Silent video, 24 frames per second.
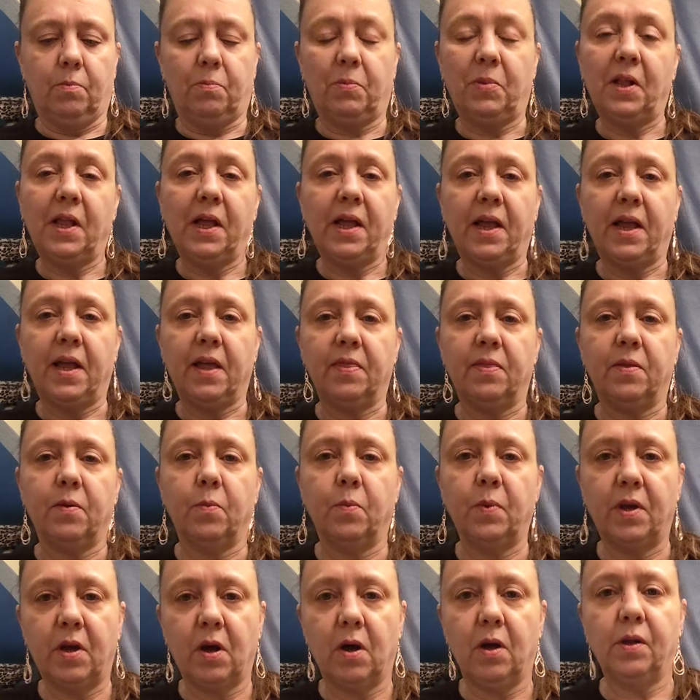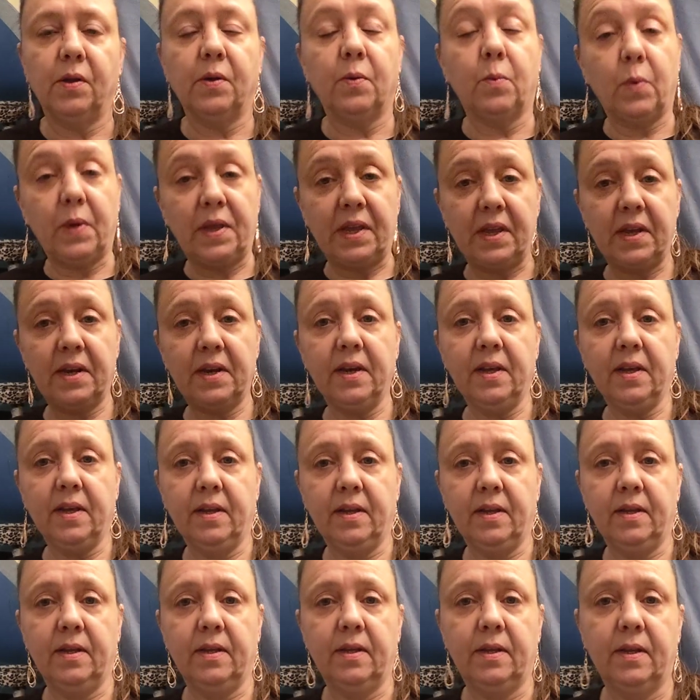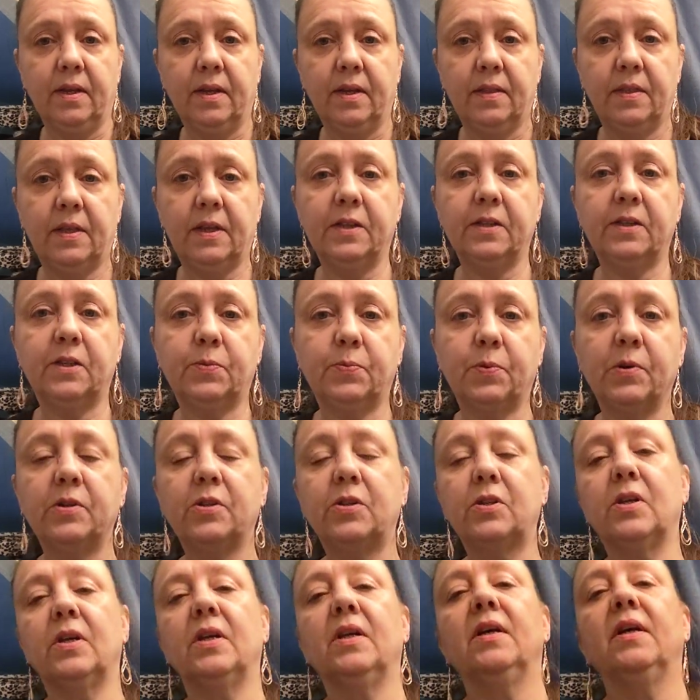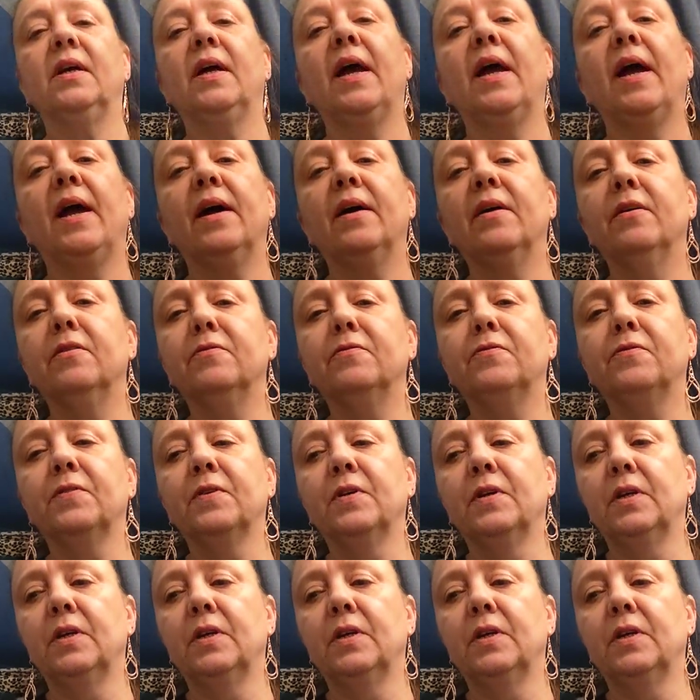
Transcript: plant that we call a weed that is supposed to have